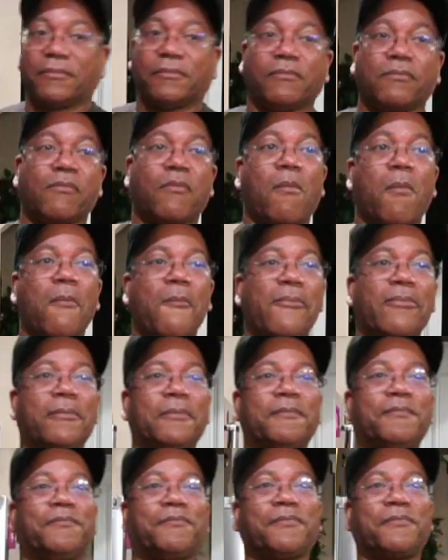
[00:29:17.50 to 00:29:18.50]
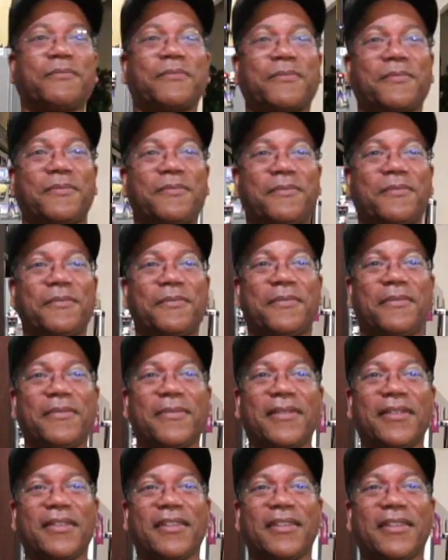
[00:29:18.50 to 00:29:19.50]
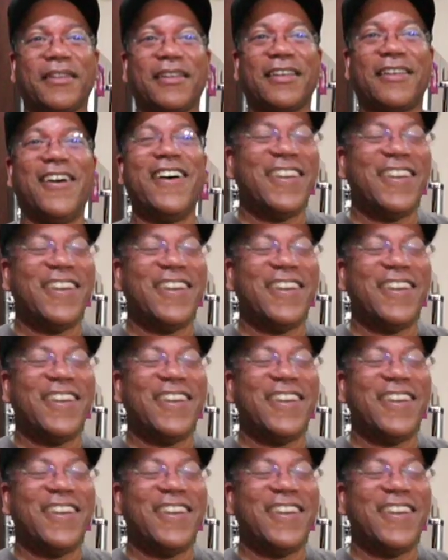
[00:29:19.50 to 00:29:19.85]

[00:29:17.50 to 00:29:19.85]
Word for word: she says, I am so on the hunt for parrotfish.